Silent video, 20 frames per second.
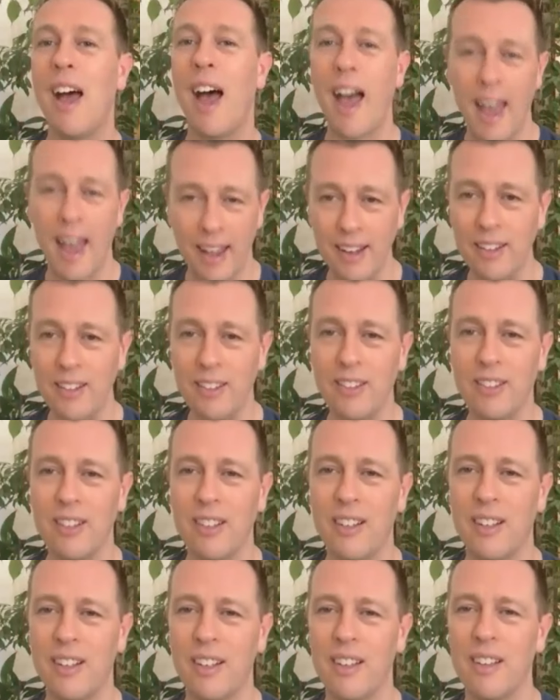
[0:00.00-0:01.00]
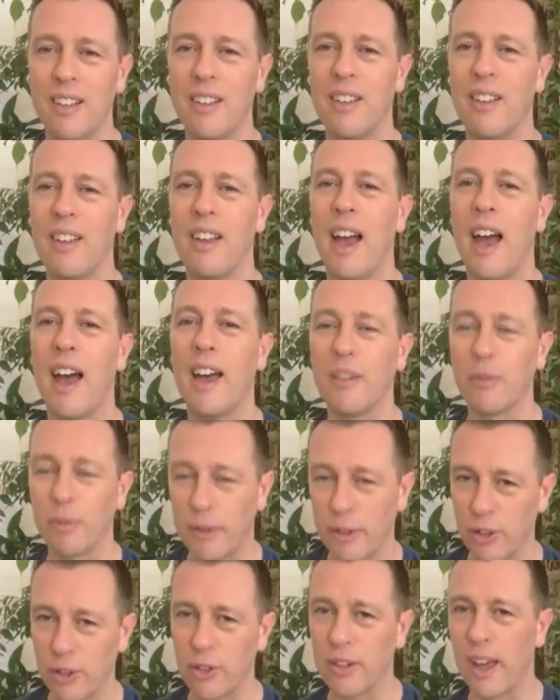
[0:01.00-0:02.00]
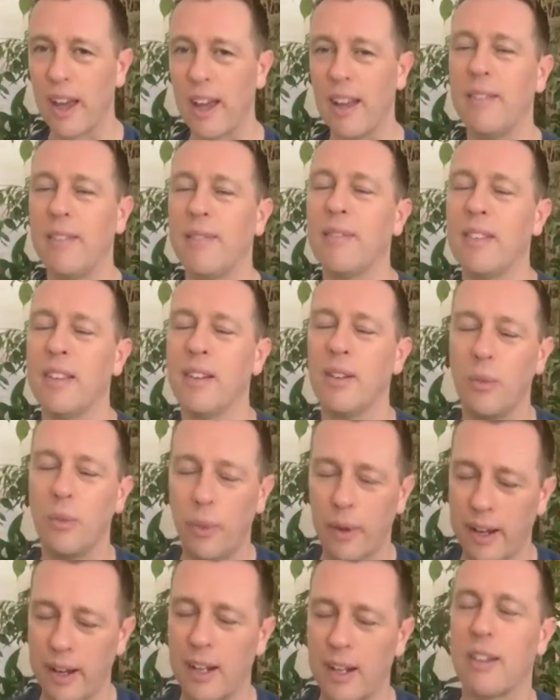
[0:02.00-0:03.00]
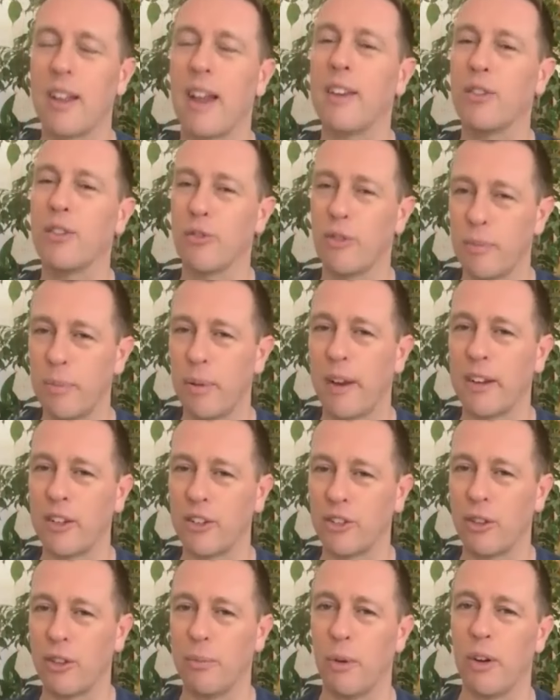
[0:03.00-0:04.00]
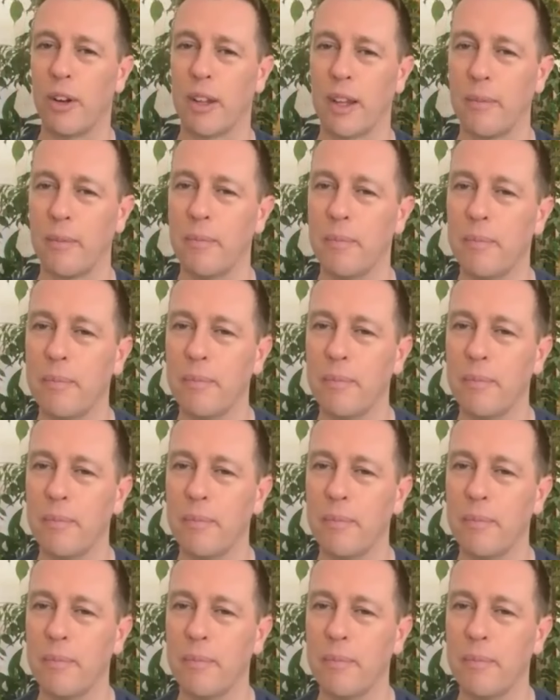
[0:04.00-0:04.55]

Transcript: And as we do that, we can start to replenish the body.